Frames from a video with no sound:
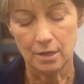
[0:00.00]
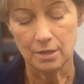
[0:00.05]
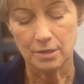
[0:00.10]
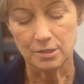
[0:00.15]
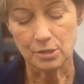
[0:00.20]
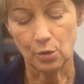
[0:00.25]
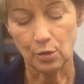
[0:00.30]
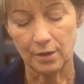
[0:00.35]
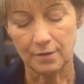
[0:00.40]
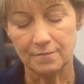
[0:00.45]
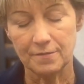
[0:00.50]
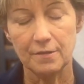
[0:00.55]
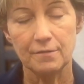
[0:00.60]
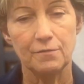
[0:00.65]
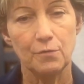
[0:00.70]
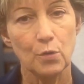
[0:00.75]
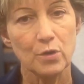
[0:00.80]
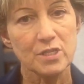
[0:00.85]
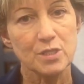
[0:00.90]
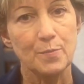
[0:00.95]
So, of the
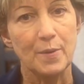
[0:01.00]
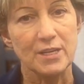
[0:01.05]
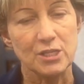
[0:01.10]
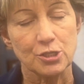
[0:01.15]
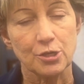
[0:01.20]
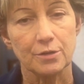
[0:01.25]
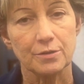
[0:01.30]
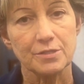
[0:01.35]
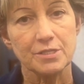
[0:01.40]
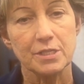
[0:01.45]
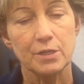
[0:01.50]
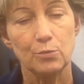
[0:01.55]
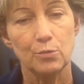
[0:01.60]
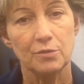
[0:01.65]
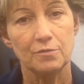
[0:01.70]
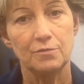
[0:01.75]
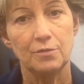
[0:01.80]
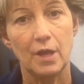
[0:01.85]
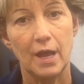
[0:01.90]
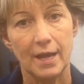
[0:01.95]
four space shuttles that
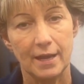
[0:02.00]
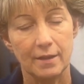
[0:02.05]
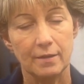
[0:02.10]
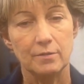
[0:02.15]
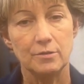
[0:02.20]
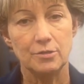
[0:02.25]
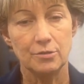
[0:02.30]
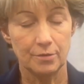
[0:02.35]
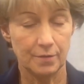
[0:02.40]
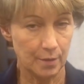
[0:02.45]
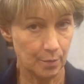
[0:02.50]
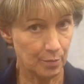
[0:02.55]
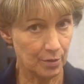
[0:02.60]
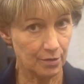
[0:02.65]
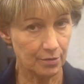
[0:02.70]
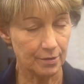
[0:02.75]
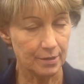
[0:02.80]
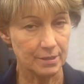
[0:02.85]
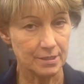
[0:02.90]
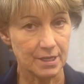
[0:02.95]
were flying during the
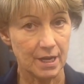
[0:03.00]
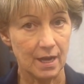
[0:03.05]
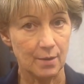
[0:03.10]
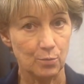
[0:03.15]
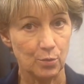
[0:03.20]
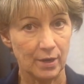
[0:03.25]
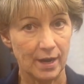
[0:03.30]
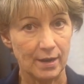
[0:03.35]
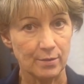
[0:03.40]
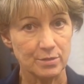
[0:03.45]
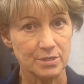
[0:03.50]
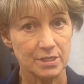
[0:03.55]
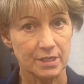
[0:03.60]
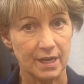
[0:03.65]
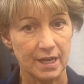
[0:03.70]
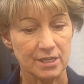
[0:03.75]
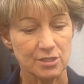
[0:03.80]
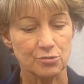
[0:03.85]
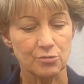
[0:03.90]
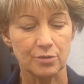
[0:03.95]
period of time when I was an
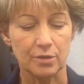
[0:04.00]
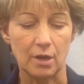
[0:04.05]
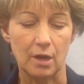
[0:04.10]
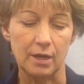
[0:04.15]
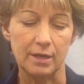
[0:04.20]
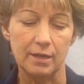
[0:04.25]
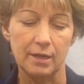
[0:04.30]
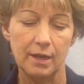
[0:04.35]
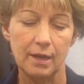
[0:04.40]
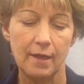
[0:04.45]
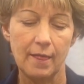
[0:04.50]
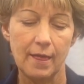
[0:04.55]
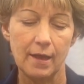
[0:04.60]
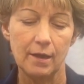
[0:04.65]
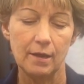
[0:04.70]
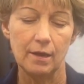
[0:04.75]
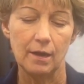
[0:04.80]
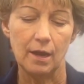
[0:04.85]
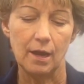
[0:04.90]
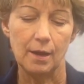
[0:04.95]
astronaut,
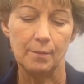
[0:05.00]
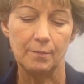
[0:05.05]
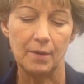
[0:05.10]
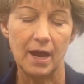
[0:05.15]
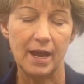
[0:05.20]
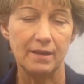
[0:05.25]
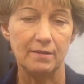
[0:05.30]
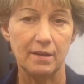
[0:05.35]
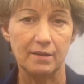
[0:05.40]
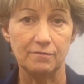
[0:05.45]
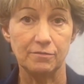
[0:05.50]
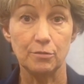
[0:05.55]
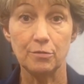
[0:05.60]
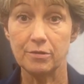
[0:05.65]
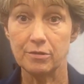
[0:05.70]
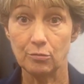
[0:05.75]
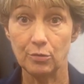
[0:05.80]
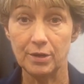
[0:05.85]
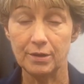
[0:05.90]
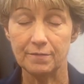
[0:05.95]
um, I, I, flew
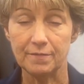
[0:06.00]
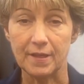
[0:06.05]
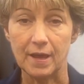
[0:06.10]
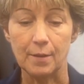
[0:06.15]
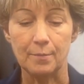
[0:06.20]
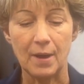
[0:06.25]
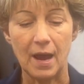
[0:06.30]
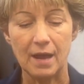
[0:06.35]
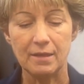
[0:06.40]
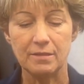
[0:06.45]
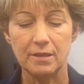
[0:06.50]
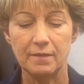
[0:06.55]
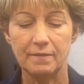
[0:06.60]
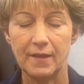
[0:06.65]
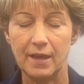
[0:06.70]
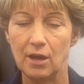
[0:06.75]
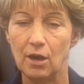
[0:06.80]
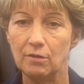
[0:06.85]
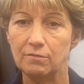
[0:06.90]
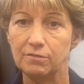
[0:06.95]
three of them. I think
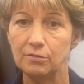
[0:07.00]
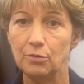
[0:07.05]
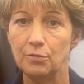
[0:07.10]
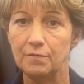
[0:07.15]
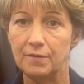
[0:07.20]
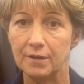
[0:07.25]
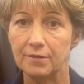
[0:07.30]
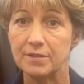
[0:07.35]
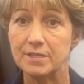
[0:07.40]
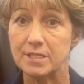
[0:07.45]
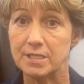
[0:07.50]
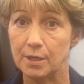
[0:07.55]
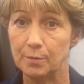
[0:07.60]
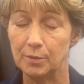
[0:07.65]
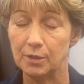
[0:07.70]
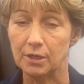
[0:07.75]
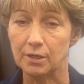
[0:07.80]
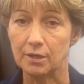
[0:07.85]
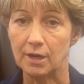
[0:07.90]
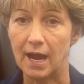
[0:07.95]
they all flew very
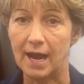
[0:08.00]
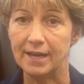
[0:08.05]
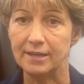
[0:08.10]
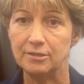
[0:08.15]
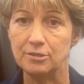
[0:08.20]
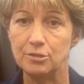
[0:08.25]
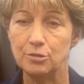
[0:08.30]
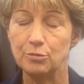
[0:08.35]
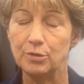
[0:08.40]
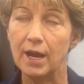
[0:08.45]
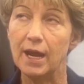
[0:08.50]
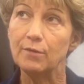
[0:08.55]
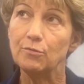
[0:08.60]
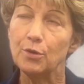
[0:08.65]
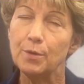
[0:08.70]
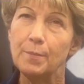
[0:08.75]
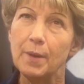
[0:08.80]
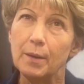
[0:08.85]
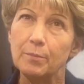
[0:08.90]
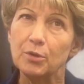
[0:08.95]
similar. I do not
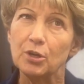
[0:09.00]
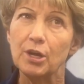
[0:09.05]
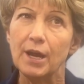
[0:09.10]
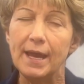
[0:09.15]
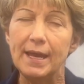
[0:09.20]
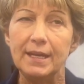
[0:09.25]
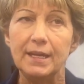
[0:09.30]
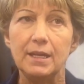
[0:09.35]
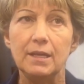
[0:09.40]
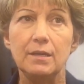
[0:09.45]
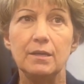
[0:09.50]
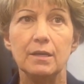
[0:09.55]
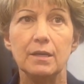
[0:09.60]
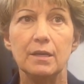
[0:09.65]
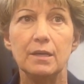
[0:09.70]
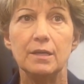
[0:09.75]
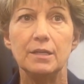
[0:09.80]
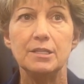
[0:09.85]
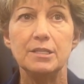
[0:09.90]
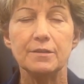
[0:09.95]
remember any
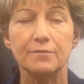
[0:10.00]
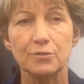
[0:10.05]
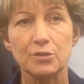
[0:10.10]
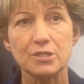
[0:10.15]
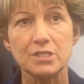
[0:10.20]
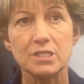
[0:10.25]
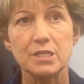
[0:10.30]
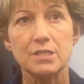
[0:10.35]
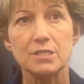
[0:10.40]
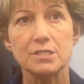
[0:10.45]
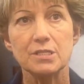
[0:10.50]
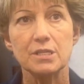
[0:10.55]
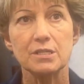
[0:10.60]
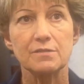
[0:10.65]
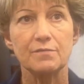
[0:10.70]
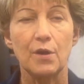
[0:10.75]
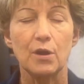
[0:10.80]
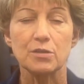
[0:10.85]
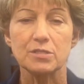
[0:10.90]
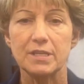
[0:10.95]
differences
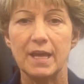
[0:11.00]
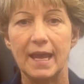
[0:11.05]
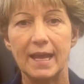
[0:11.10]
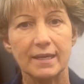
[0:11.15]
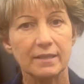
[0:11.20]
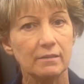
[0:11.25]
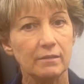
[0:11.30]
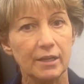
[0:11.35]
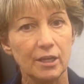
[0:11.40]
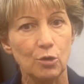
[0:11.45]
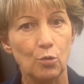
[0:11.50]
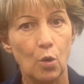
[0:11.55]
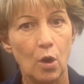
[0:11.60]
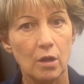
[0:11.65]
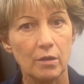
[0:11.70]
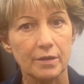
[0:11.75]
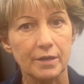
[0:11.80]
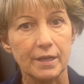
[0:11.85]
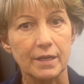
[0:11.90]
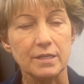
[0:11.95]
as far as handling
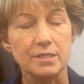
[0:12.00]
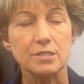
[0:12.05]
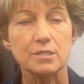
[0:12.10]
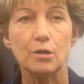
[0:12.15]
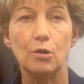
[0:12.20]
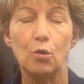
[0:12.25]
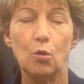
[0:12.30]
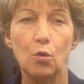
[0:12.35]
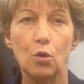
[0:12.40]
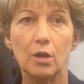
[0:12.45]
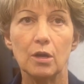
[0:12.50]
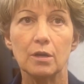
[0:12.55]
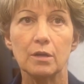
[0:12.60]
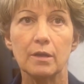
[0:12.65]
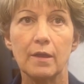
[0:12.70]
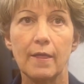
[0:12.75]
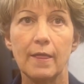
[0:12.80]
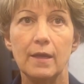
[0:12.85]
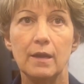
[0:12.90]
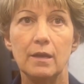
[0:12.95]
qualities or